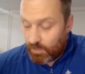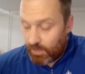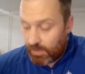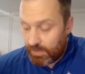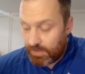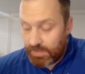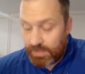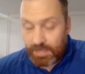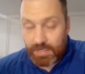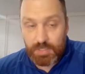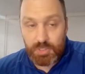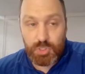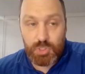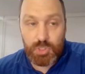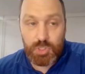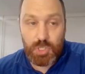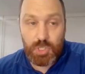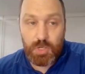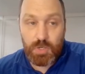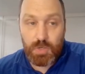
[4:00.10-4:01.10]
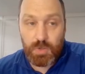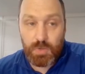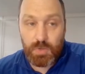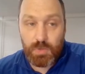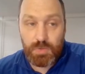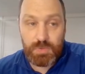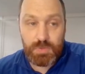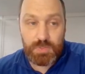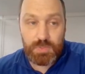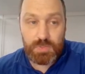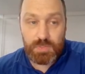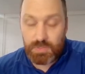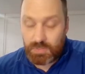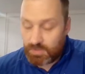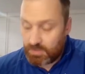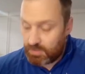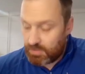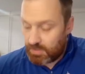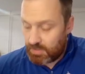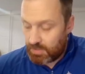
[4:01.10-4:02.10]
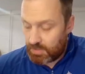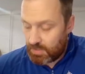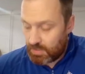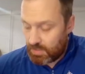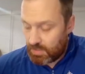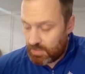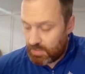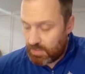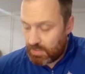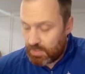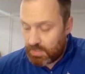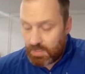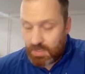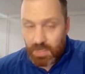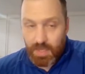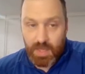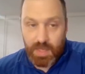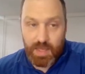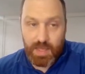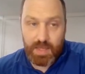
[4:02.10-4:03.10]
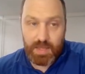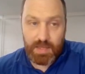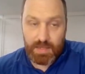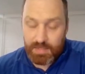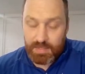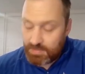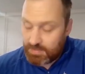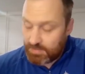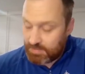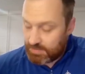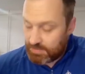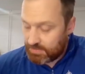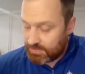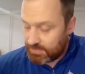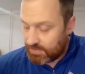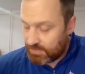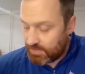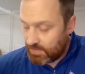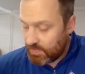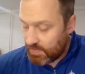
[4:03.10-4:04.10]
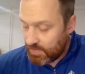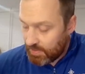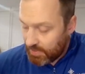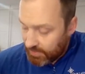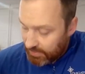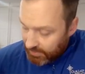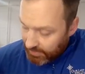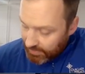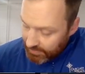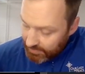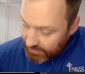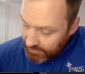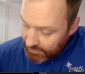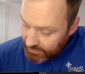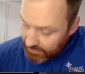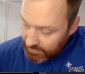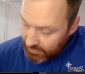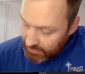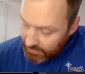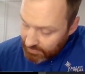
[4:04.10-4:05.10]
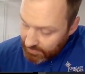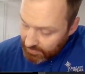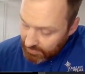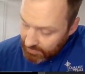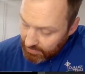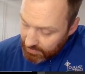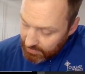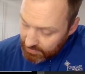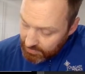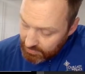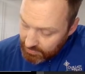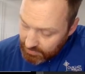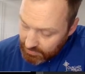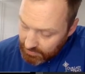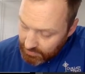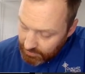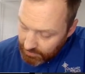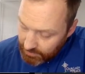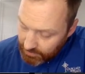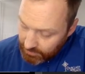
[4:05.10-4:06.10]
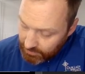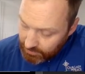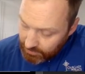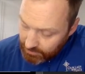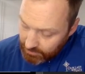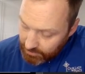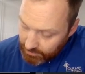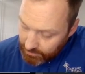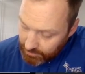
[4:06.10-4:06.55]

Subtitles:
one that I chose has some writing on it. So